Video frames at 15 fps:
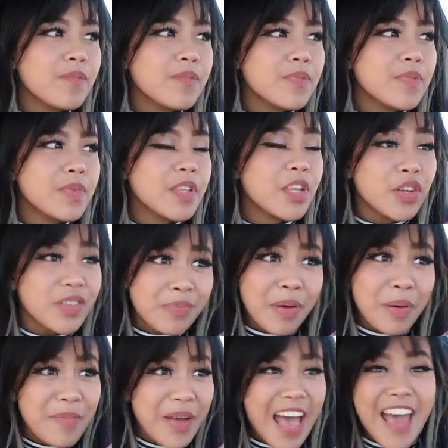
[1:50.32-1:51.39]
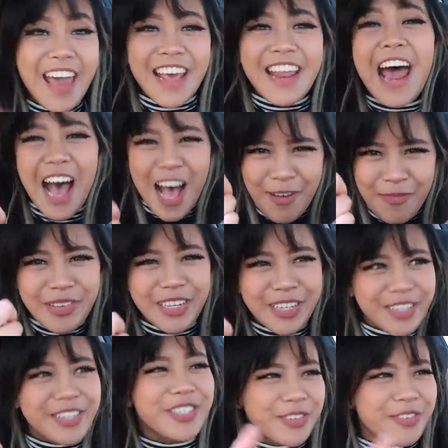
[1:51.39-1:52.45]
He's in your bed and I'm
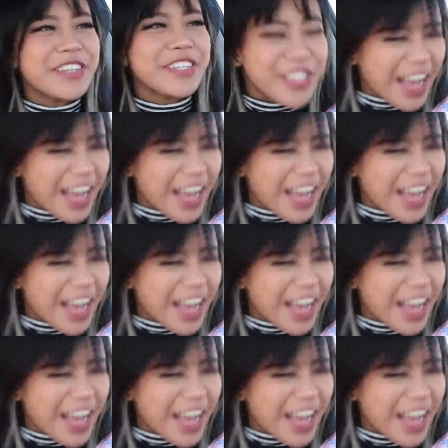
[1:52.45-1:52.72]
in your Twitch